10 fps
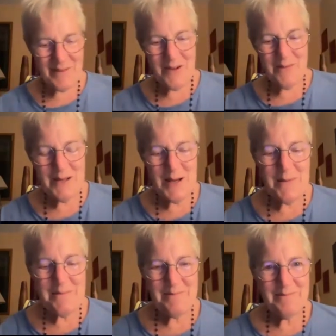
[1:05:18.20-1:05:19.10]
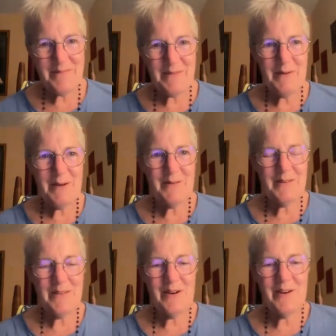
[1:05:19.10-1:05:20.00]
coming up about
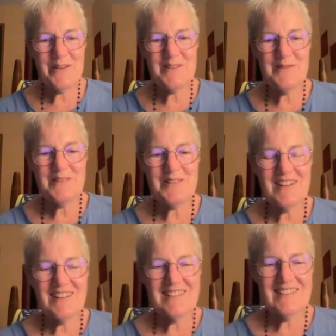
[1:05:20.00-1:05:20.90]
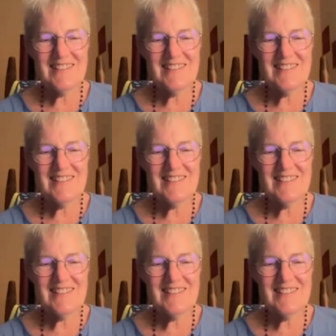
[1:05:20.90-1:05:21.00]
the Heart Sutra.